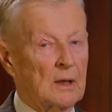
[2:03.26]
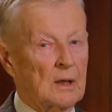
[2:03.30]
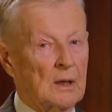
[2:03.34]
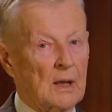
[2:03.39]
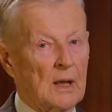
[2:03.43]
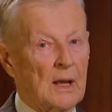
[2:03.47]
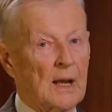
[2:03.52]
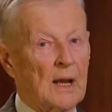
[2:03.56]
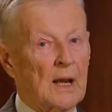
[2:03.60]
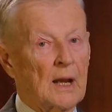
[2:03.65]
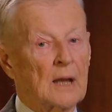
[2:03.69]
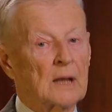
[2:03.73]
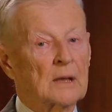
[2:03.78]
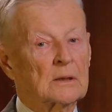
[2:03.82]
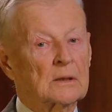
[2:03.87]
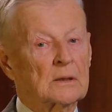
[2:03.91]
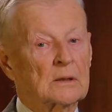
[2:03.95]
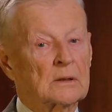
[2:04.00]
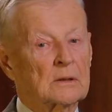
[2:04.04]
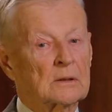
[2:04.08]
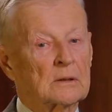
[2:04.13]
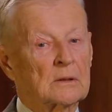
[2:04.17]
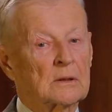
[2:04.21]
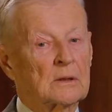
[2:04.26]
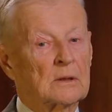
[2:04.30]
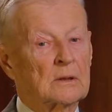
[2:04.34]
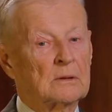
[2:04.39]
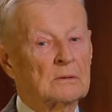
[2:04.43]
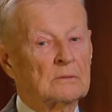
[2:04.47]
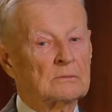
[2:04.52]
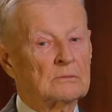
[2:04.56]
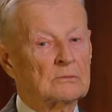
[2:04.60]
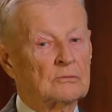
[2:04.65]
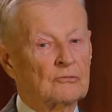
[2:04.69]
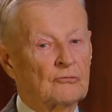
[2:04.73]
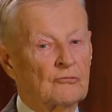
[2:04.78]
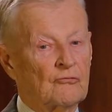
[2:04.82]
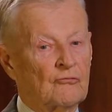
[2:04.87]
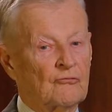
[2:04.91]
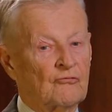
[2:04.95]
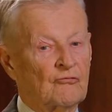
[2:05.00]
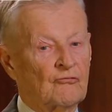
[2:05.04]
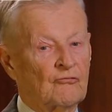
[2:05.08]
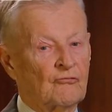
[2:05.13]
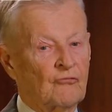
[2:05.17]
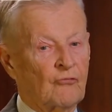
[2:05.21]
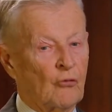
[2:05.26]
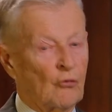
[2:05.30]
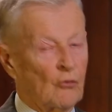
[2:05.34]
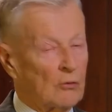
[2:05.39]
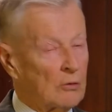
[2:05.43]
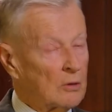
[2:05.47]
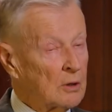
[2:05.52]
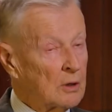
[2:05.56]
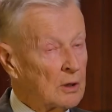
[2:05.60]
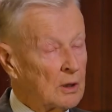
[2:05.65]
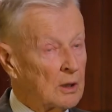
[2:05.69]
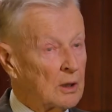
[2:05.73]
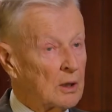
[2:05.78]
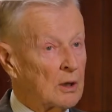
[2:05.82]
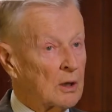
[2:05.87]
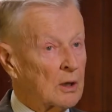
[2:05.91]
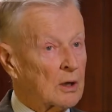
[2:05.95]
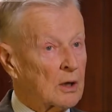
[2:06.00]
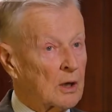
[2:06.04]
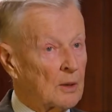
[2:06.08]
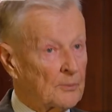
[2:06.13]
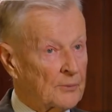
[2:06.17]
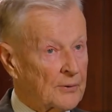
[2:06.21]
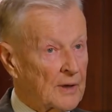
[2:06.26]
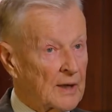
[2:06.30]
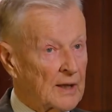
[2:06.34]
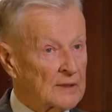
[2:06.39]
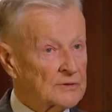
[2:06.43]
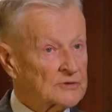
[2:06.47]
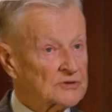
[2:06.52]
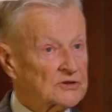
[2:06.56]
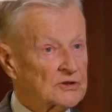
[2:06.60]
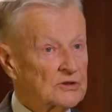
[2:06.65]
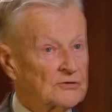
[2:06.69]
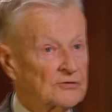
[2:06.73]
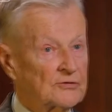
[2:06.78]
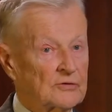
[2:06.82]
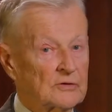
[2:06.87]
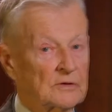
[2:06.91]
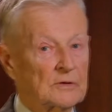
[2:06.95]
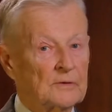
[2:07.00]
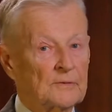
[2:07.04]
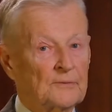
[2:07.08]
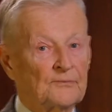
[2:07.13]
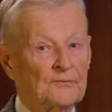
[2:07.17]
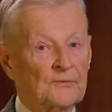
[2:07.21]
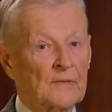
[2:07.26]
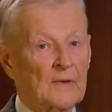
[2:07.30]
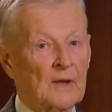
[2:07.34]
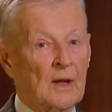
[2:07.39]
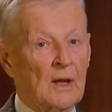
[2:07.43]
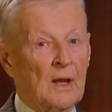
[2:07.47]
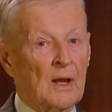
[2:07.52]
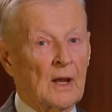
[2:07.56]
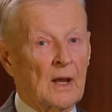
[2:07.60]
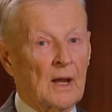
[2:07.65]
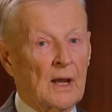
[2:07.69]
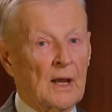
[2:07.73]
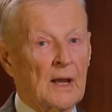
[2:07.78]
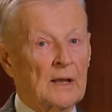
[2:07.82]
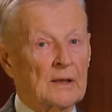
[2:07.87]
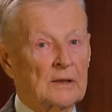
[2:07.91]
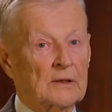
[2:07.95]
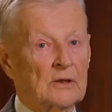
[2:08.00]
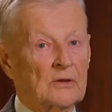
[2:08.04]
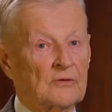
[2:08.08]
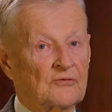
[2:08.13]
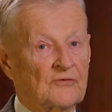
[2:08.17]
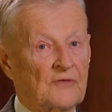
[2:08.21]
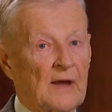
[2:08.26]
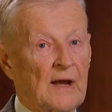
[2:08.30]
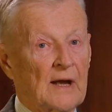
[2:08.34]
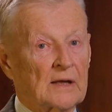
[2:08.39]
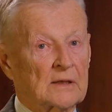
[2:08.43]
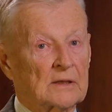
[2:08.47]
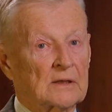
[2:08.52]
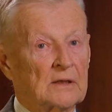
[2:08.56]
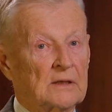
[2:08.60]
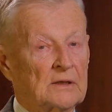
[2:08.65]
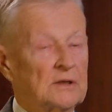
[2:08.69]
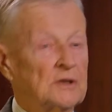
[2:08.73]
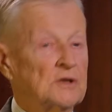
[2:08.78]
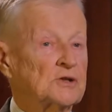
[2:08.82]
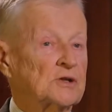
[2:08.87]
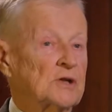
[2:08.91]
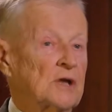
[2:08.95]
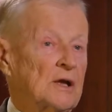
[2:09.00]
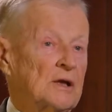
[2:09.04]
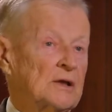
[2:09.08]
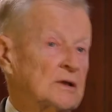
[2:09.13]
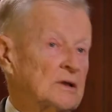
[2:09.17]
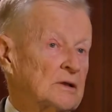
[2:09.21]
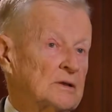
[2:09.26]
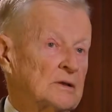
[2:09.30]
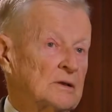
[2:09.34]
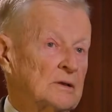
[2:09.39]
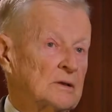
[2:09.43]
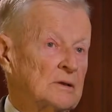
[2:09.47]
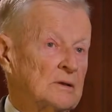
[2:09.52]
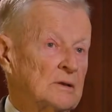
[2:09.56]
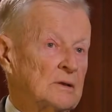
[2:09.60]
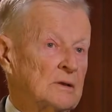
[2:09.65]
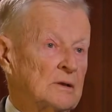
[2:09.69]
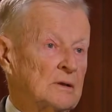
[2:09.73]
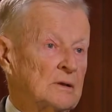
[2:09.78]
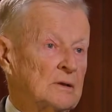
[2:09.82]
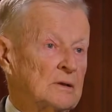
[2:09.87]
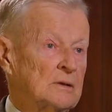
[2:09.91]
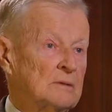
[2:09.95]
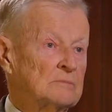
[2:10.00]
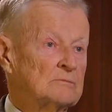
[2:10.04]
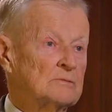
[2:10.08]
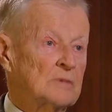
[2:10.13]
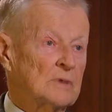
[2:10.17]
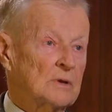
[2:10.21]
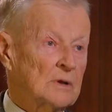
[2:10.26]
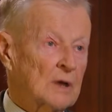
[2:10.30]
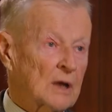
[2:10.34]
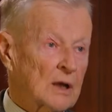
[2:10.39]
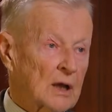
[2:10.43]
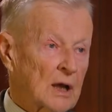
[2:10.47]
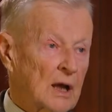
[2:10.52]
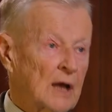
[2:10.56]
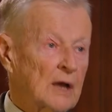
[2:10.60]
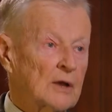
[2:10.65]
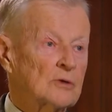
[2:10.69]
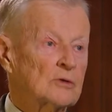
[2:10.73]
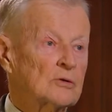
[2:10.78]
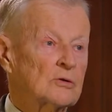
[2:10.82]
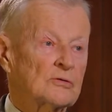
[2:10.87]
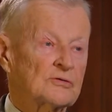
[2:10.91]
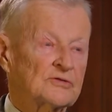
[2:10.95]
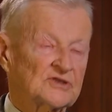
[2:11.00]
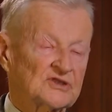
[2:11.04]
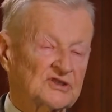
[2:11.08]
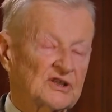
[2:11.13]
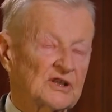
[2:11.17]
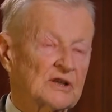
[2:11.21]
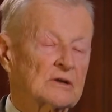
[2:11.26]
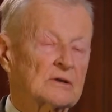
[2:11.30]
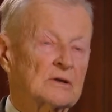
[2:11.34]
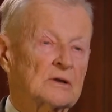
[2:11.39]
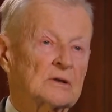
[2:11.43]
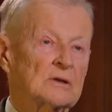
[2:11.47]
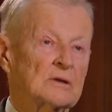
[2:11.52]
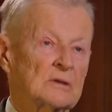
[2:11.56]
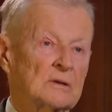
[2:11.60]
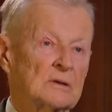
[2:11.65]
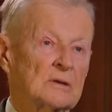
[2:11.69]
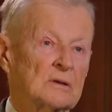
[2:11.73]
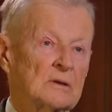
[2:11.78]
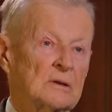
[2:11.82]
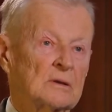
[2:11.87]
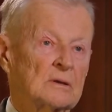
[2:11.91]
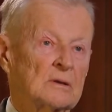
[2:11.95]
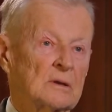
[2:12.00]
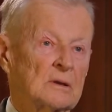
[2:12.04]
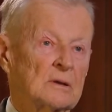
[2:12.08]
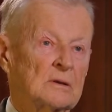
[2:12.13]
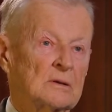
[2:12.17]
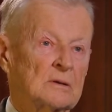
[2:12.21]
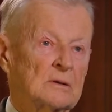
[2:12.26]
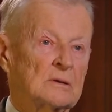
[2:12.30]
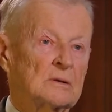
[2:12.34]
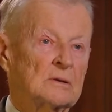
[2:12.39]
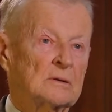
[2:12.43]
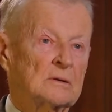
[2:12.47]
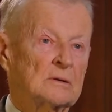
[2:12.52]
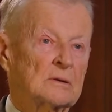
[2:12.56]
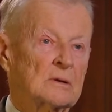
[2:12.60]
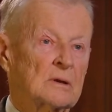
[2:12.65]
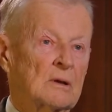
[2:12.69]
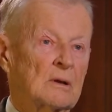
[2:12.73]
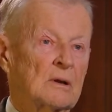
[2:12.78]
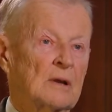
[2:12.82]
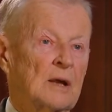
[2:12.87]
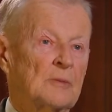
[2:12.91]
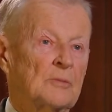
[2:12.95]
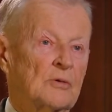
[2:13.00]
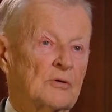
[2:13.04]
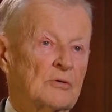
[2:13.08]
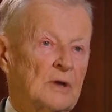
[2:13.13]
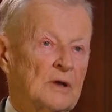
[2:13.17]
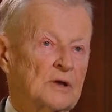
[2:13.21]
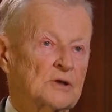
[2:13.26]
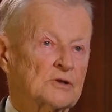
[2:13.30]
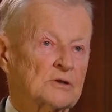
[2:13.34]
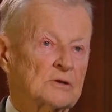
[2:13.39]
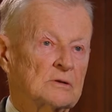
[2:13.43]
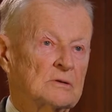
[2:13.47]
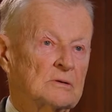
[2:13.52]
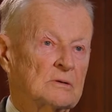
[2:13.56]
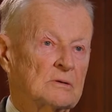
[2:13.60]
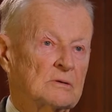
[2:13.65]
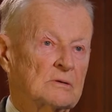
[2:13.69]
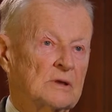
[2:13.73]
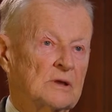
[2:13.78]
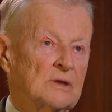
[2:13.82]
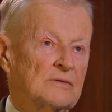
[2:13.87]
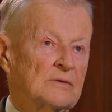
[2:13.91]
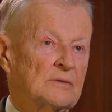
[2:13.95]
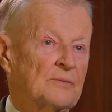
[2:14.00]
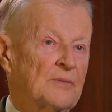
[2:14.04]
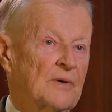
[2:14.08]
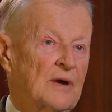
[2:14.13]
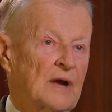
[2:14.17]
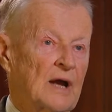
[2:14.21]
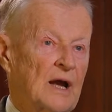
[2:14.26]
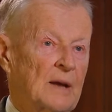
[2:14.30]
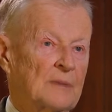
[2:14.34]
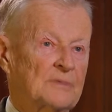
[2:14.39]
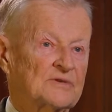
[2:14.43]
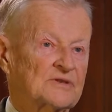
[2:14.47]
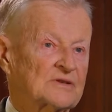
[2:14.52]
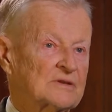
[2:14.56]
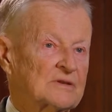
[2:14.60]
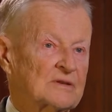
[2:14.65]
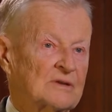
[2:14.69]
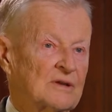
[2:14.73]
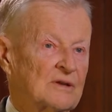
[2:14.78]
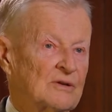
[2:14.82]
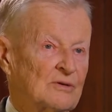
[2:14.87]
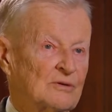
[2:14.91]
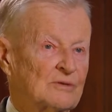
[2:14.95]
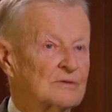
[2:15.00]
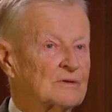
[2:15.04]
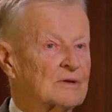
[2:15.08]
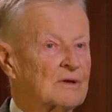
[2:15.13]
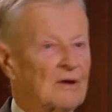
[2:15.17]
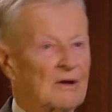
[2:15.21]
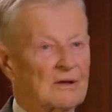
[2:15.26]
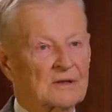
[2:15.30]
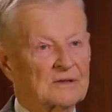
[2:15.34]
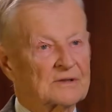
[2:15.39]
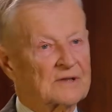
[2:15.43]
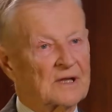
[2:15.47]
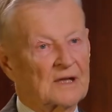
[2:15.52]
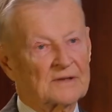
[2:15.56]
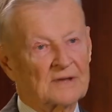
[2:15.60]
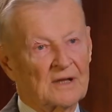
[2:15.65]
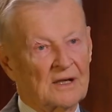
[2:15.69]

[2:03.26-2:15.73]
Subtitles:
and full, comprehensive, and in fact, initiated a kind of secret collaboration, or even perhaps you could call it an